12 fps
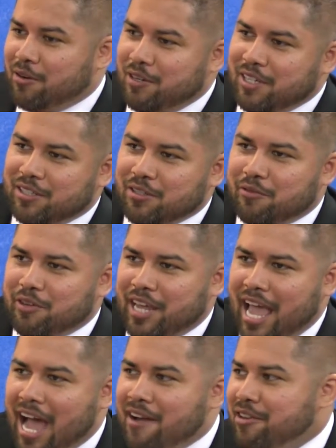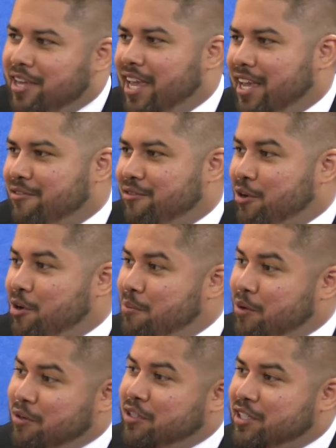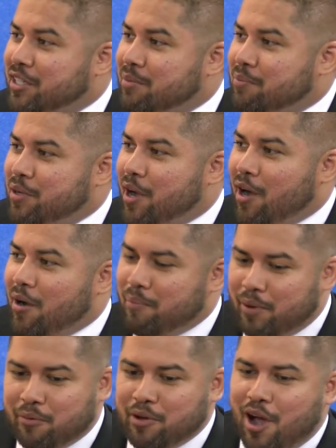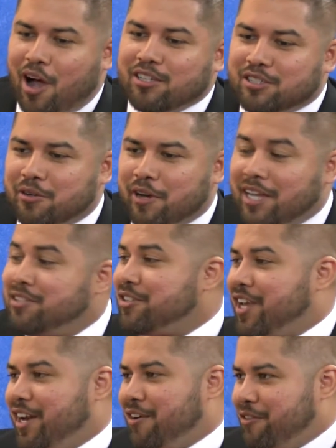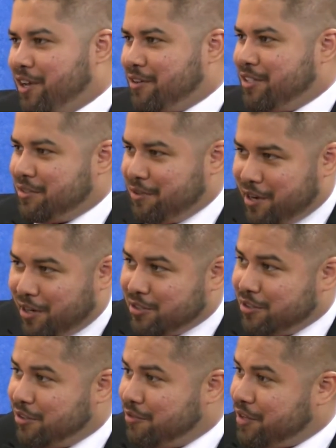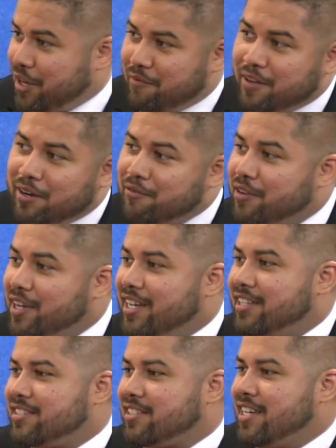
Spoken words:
only do we advocate for home ownership, but we also educate our veterans in regards to their VA benefits,